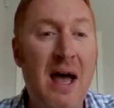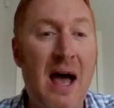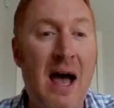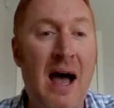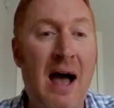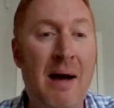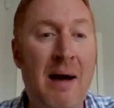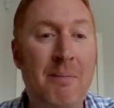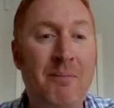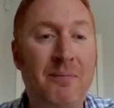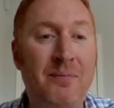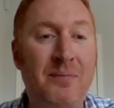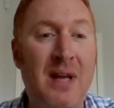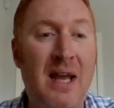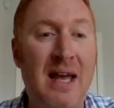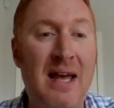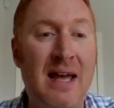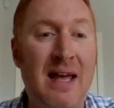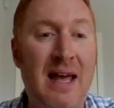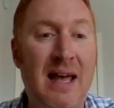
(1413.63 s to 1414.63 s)

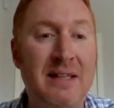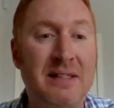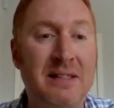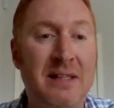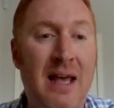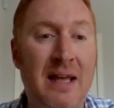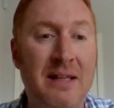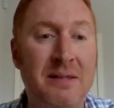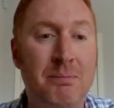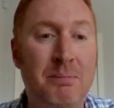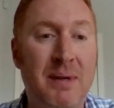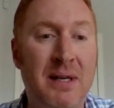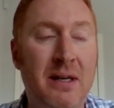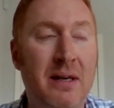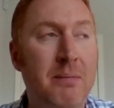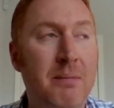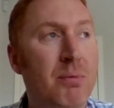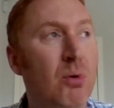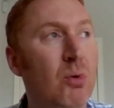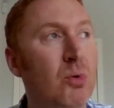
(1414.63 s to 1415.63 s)
has been an
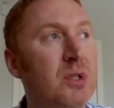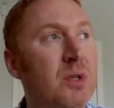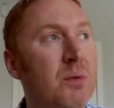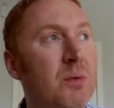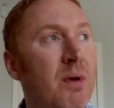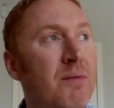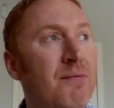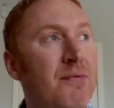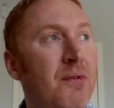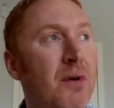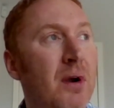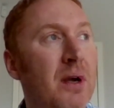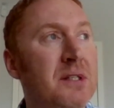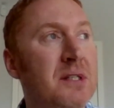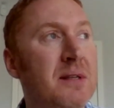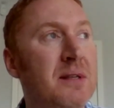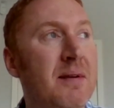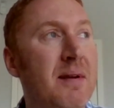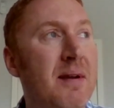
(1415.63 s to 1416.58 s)
important one for us.